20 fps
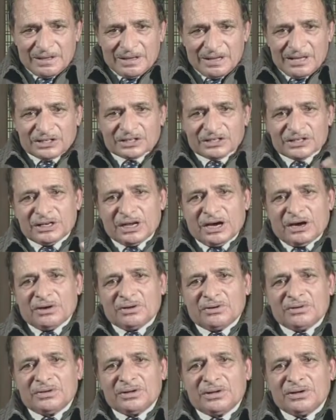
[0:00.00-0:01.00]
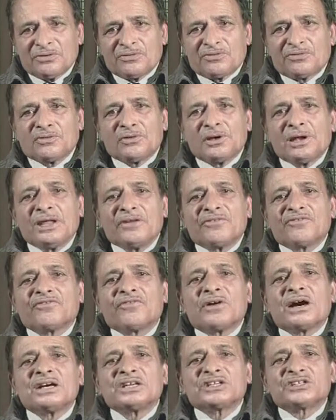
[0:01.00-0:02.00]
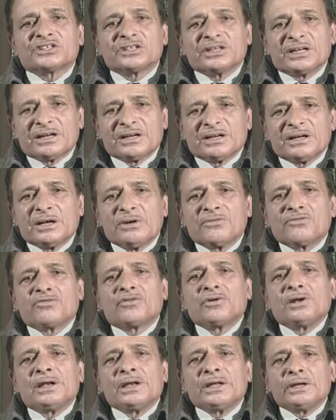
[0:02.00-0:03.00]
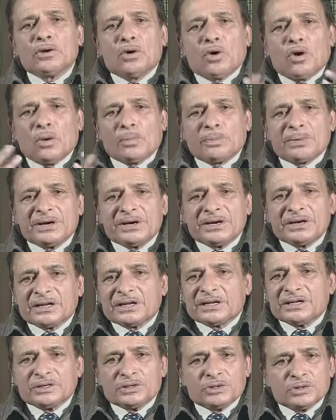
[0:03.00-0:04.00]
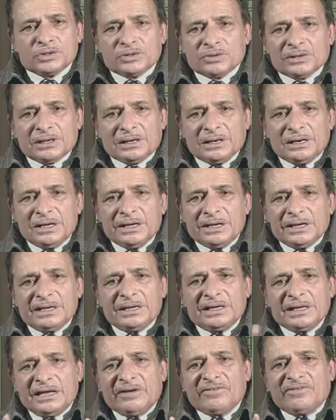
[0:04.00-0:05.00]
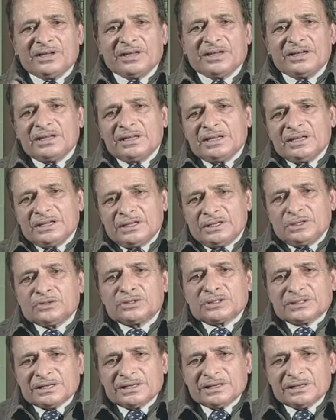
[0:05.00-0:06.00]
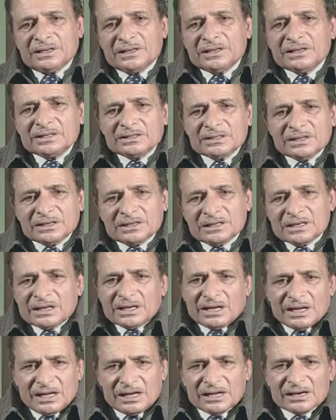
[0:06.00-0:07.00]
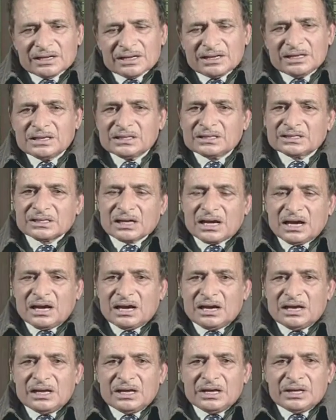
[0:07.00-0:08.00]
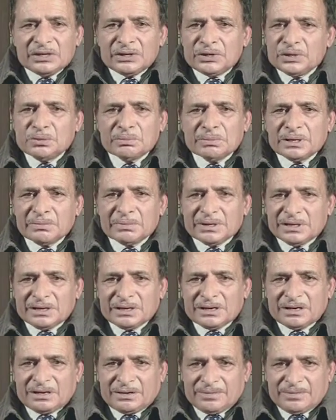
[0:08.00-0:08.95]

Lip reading: is now fully functioning, fully operating individual. In a way, you say that here is a human being.